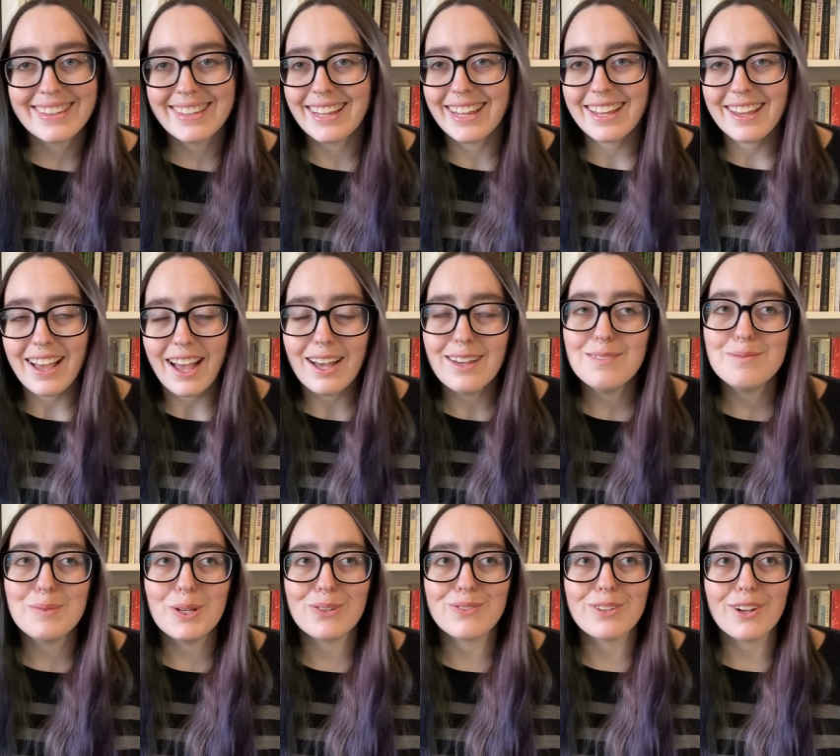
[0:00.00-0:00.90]
like, I've
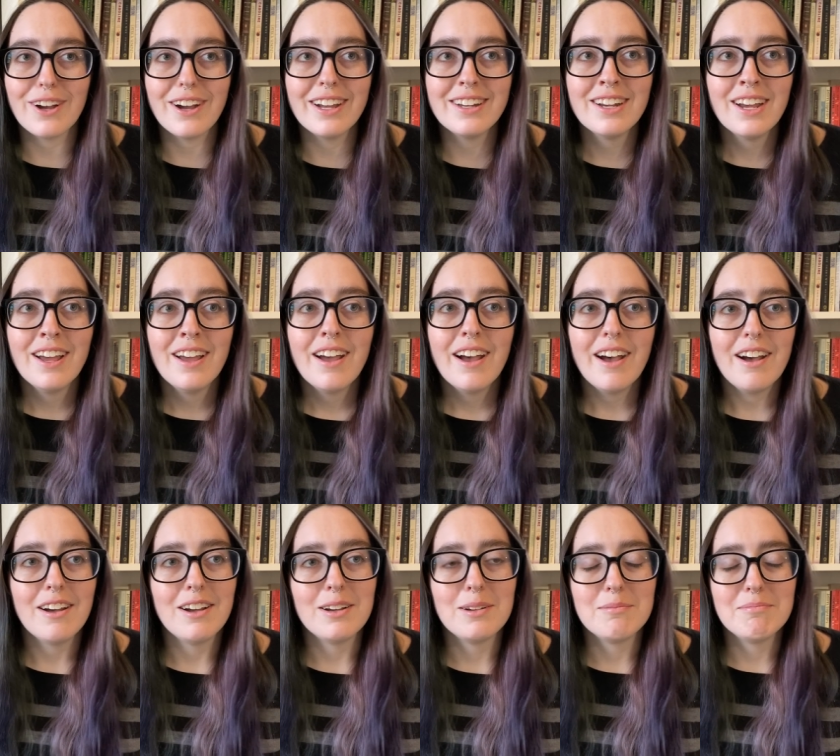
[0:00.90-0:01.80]
moved on.
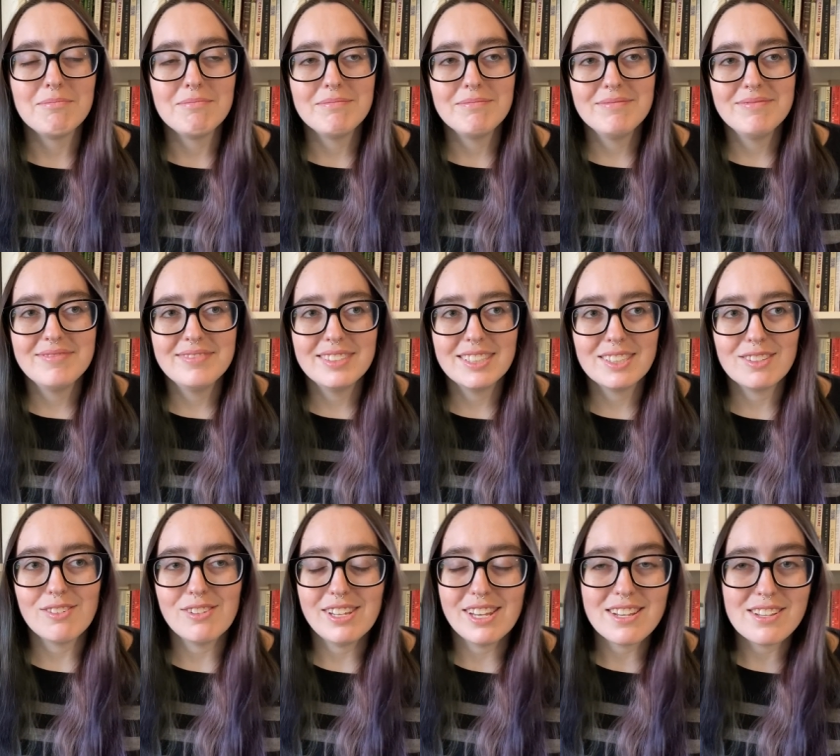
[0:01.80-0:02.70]
Um,
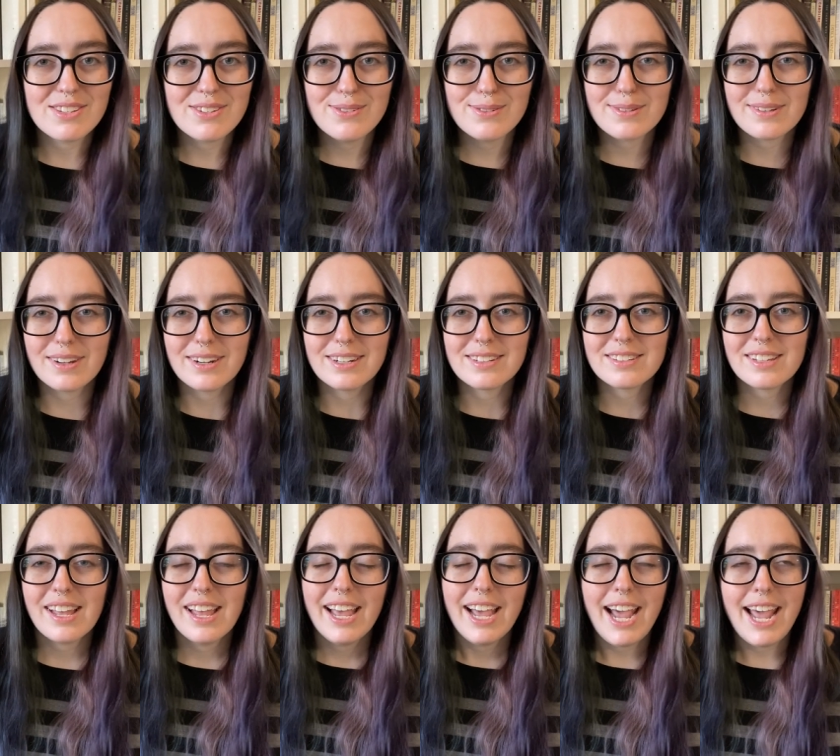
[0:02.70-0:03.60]
so yeah, two stars.
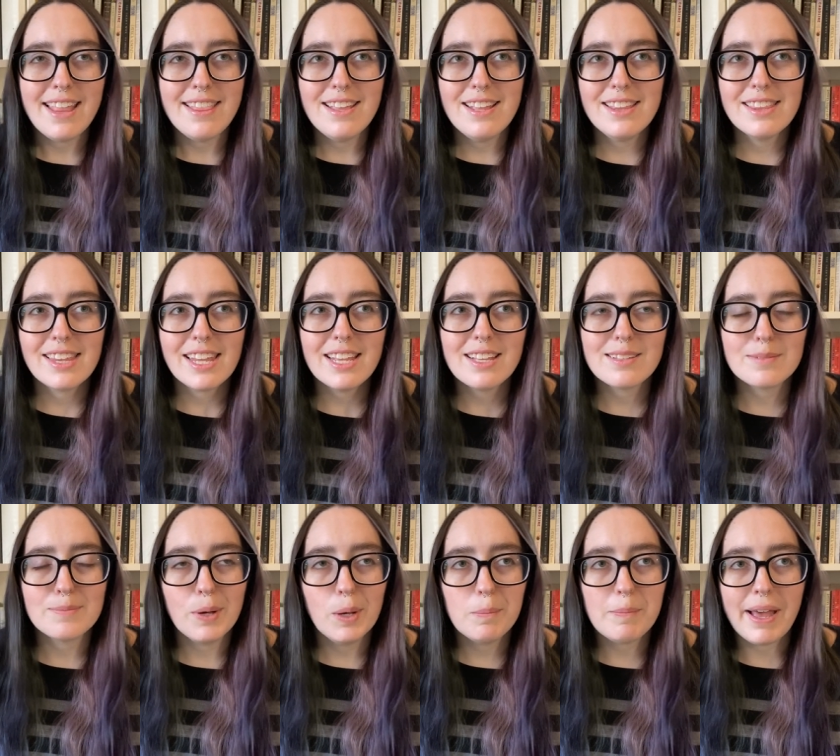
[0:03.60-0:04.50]
And then, like,
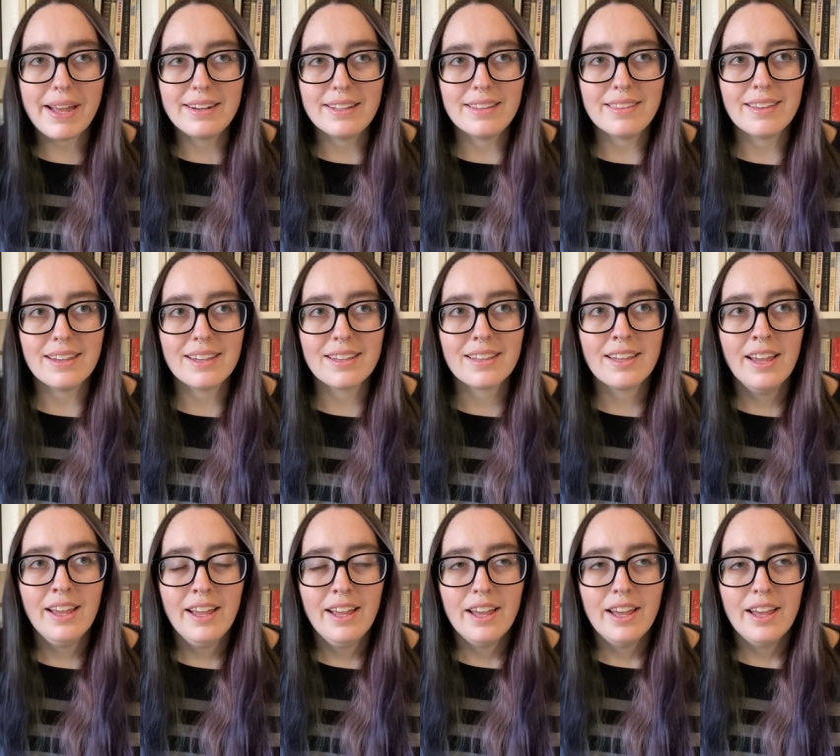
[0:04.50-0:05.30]
small petty thing.